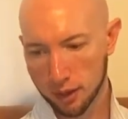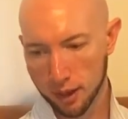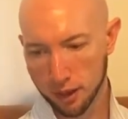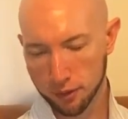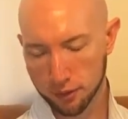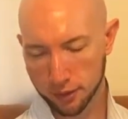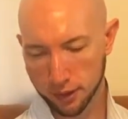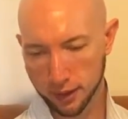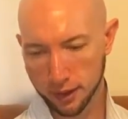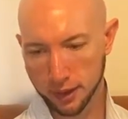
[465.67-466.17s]
I
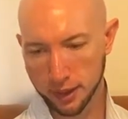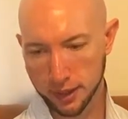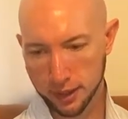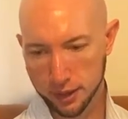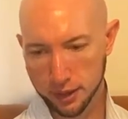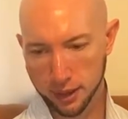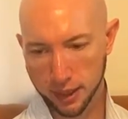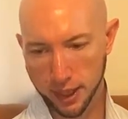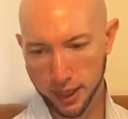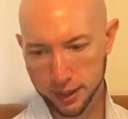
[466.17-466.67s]
think
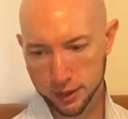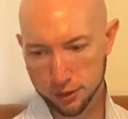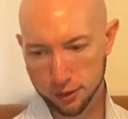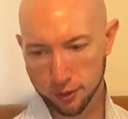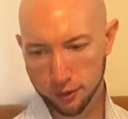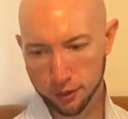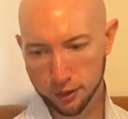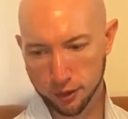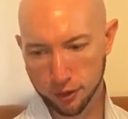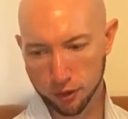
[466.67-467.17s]
Eden
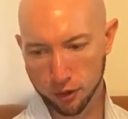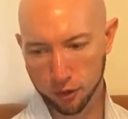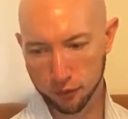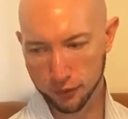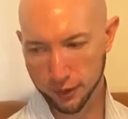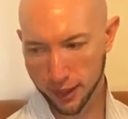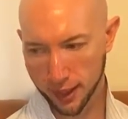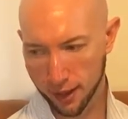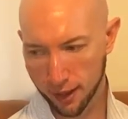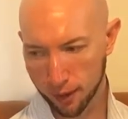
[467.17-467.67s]
Hazard had
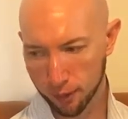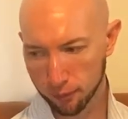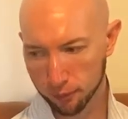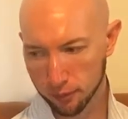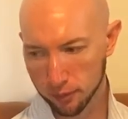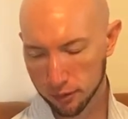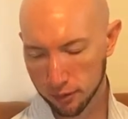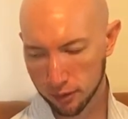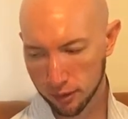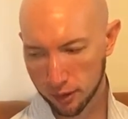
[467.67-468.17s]
gone
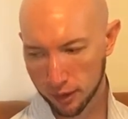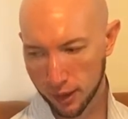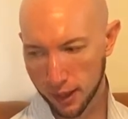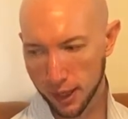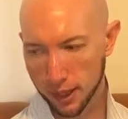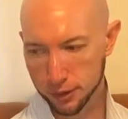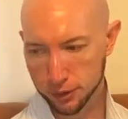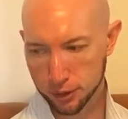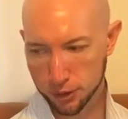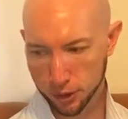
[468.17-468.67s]
down,
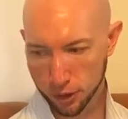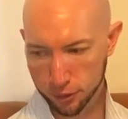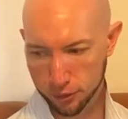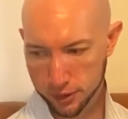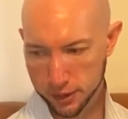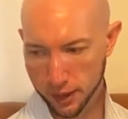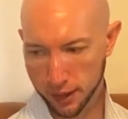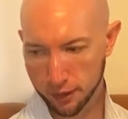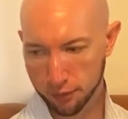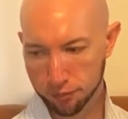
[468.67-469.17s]
and
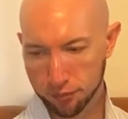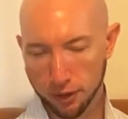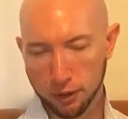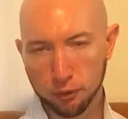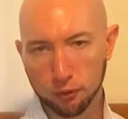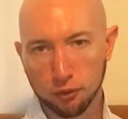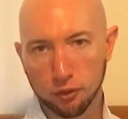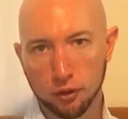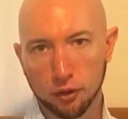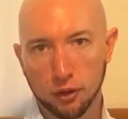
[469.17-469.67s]
Jose
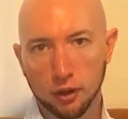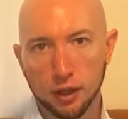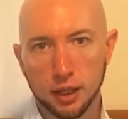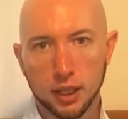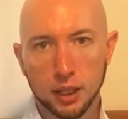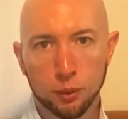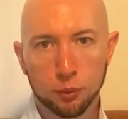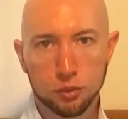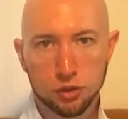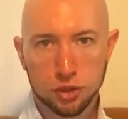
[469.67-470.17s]
felt that
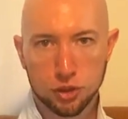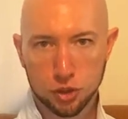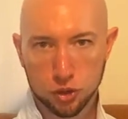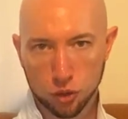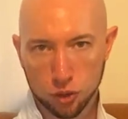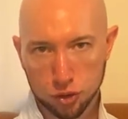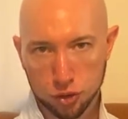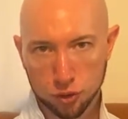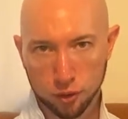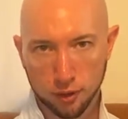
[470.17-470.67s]
he was
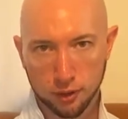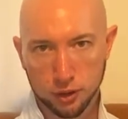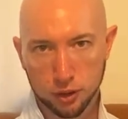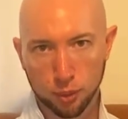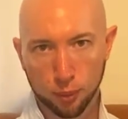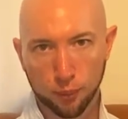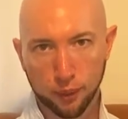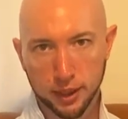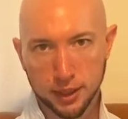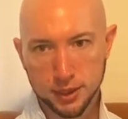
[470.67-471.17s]
just trying
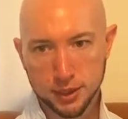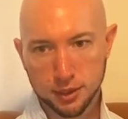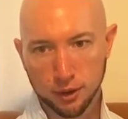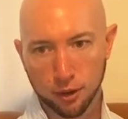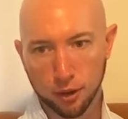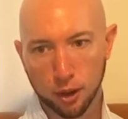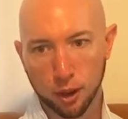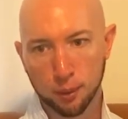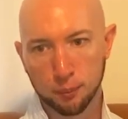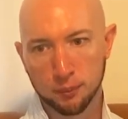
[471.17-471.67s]
to waste
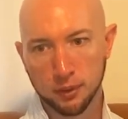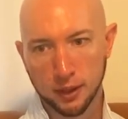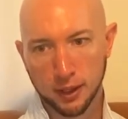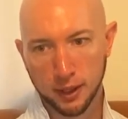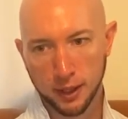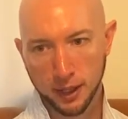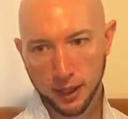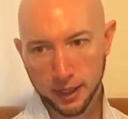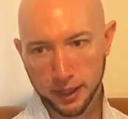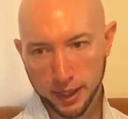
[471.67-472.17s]
time,
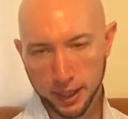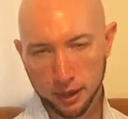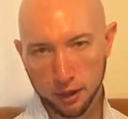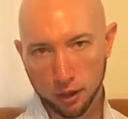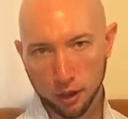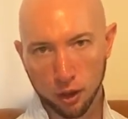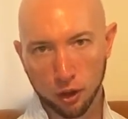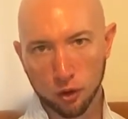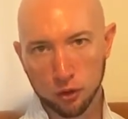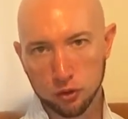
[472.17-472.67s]
get the
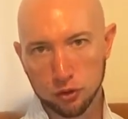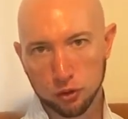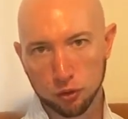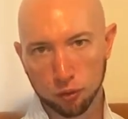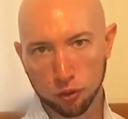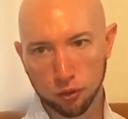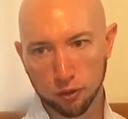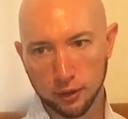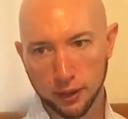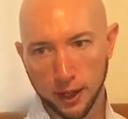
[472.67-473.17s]
clock to
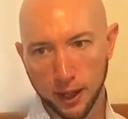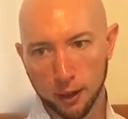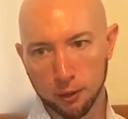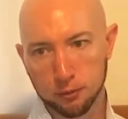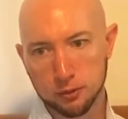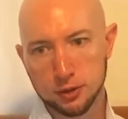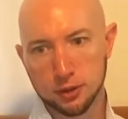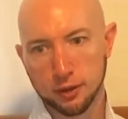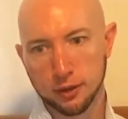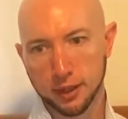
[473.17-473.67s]
run
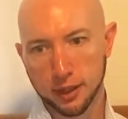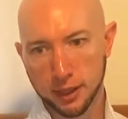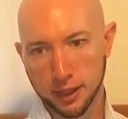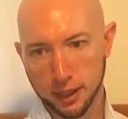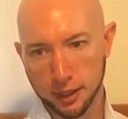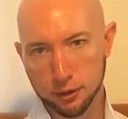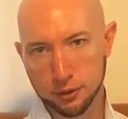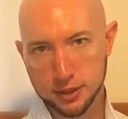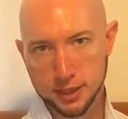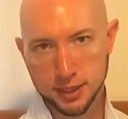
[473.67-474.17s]
down so that
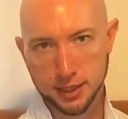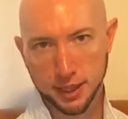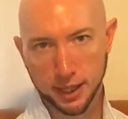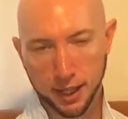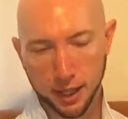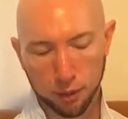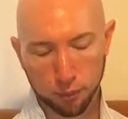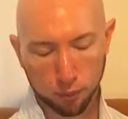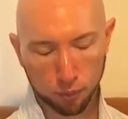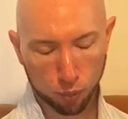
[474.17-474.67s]
they could see
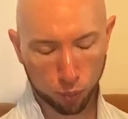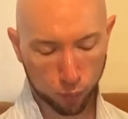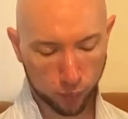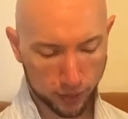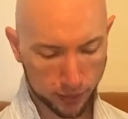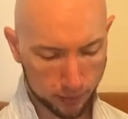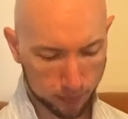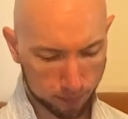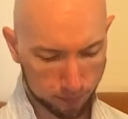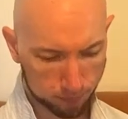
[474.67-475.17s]
out the
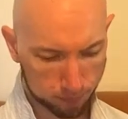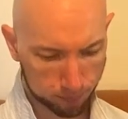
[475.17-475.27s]
win.